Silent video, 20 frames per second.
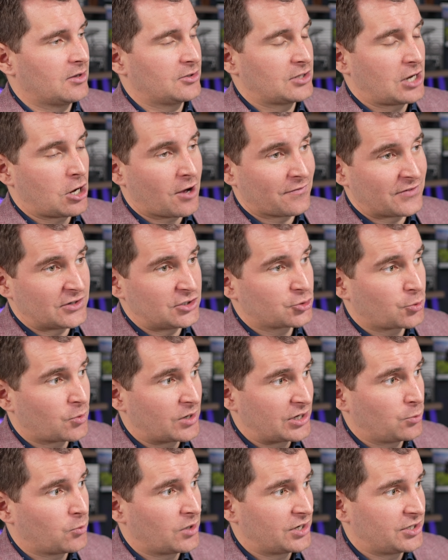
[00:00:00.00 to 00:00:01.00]
often
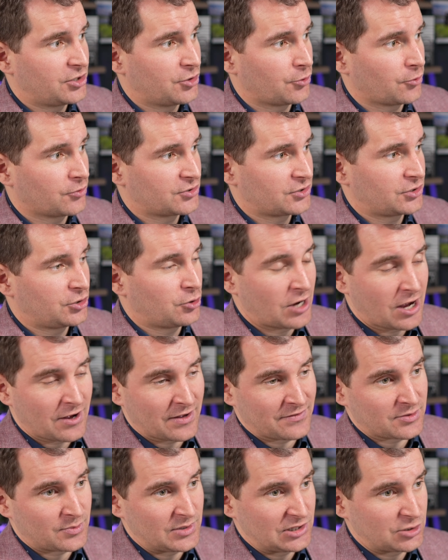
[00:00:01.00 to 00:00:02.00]
21 years, you
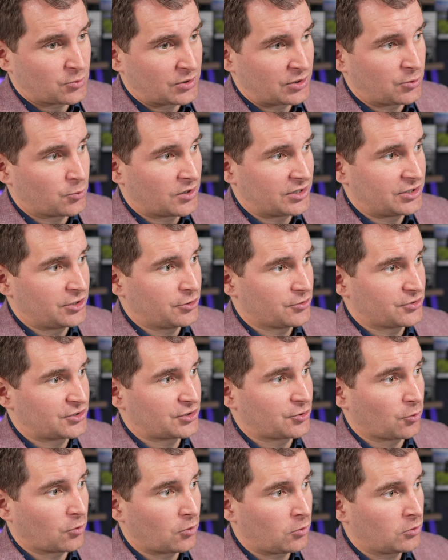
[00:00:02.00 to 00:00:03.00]
have to be 21 years
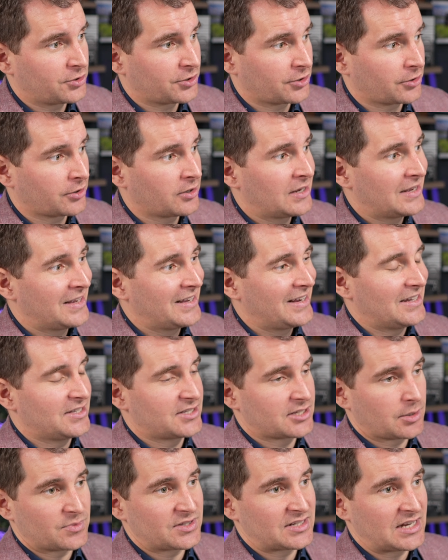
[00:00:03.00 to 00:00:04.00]
or older. In
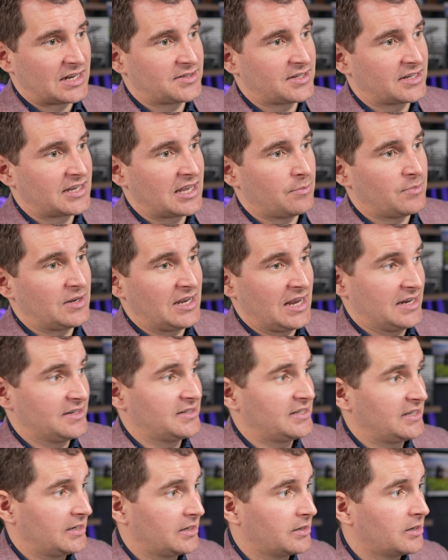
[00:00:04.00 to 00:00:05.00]
some states, it can be
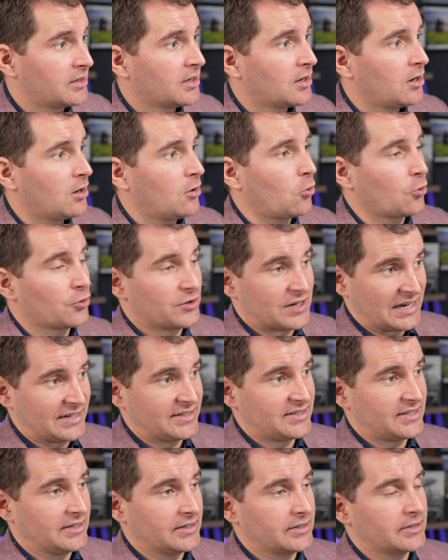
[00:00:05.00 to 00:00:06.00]
18 or
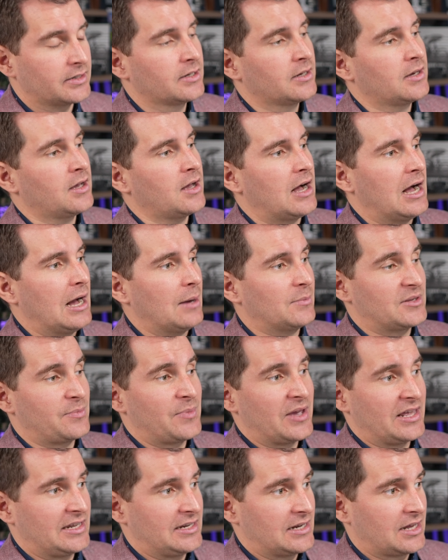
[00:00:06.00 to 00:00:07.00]
19,
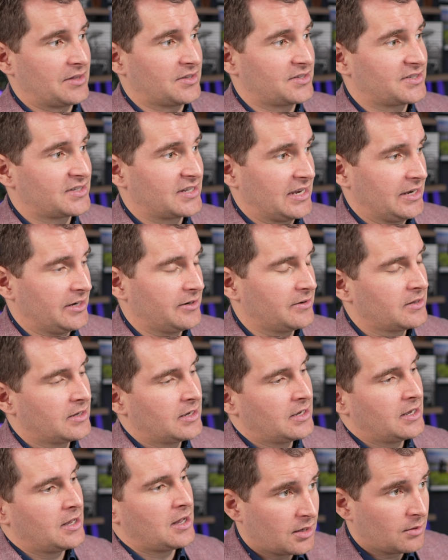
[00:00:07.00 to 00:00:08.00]
depending on the state.
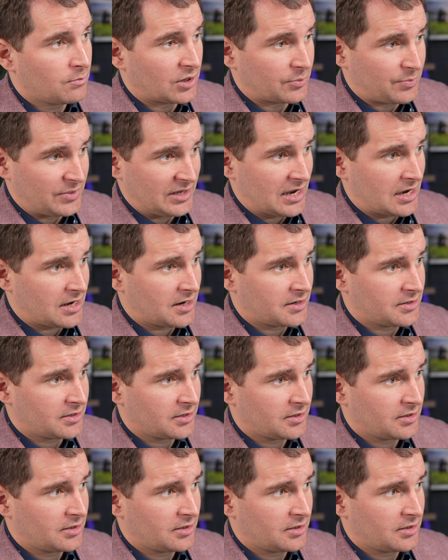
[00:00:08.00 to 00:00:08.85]
But beyond